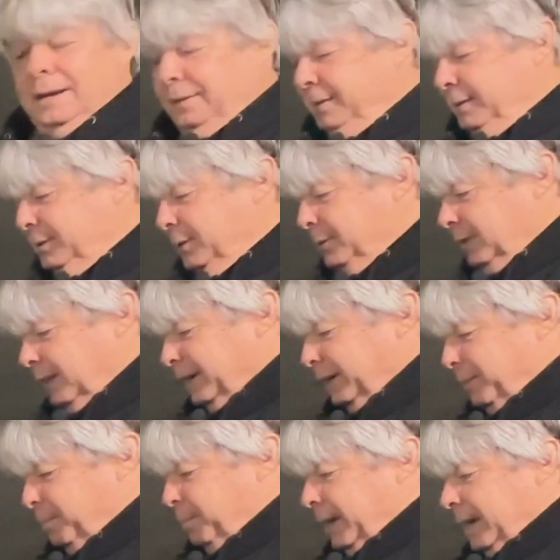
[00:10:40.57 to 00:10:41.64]
This is like
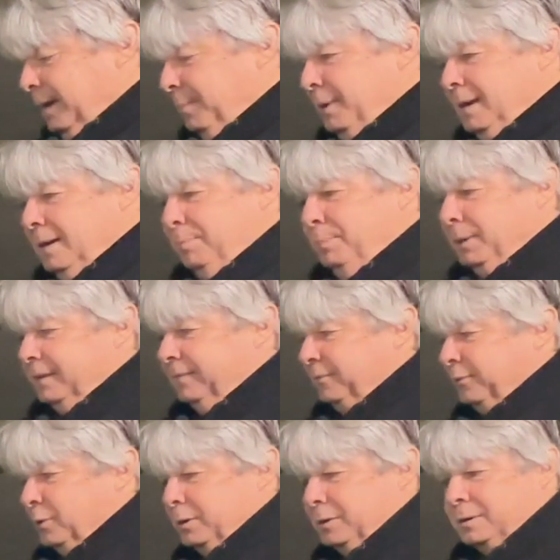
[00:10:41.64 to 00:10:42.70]
a baby
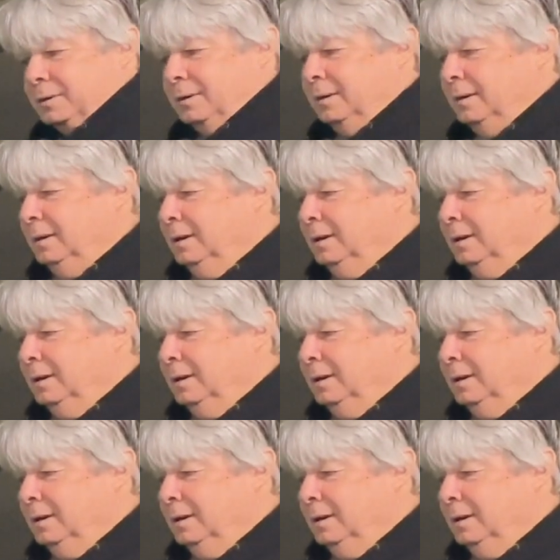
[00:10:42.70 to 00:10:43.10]
Bigfoot